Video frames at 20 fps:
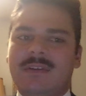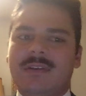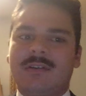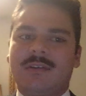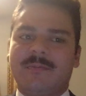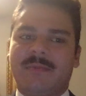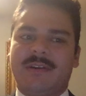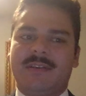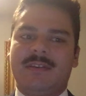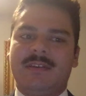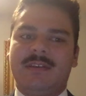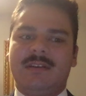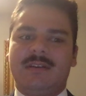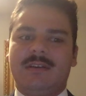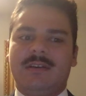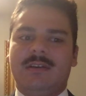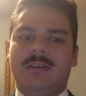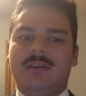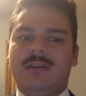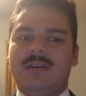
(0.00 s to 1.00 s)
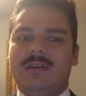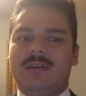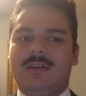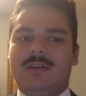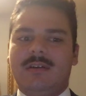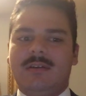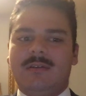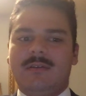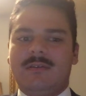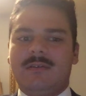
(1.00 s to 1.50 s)
I think
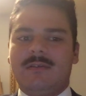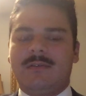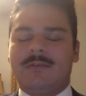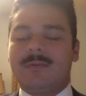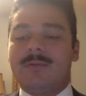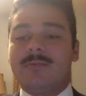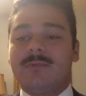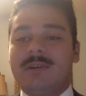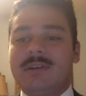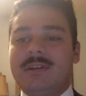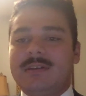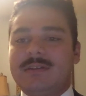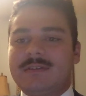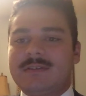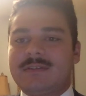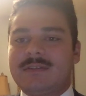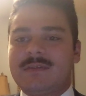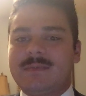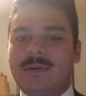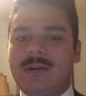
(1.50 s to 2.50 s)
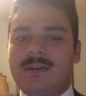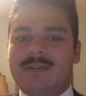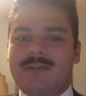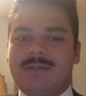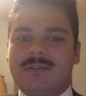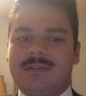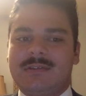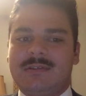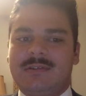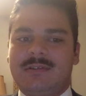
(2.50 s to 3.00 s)
through reading this
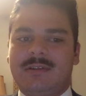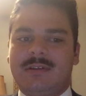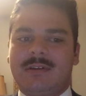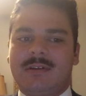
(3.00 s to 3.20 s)
especially,